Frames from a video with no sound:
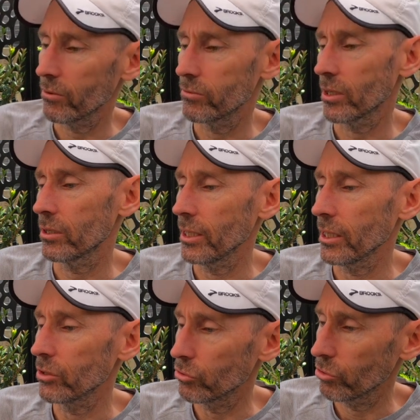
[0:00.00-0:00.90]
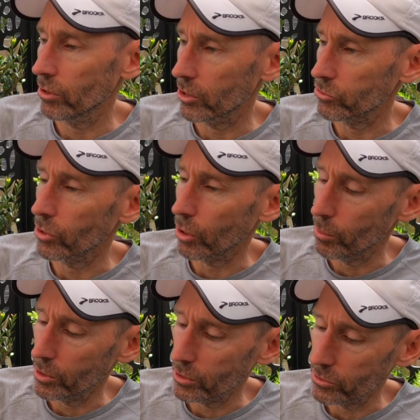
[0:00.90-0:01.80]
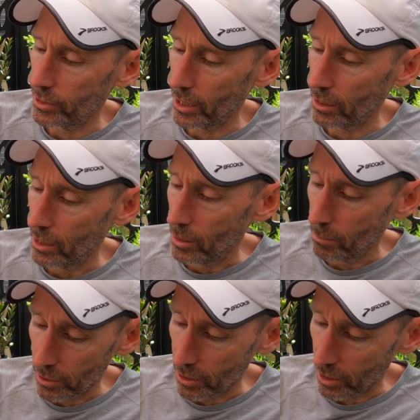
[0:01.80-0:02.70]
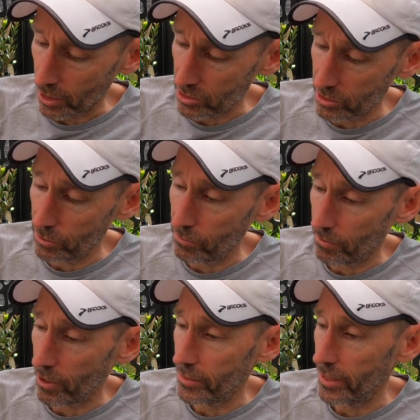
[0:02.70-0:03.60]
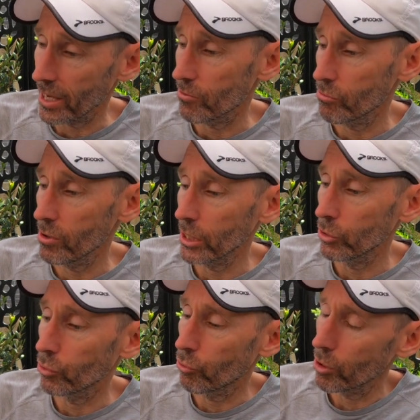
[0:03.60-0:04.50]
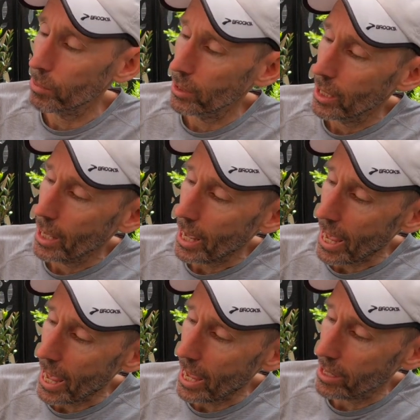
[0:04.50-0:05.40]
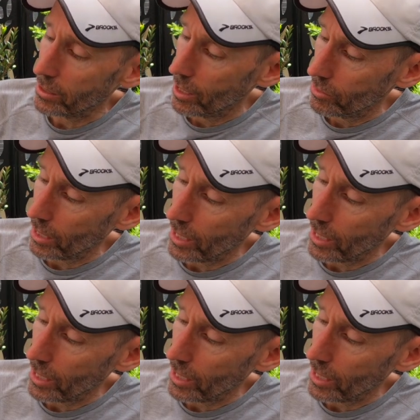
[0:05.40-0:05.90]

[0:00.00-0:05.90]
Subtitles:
They've done nearly 200 kilometers now, but I still find they have really good grip, and the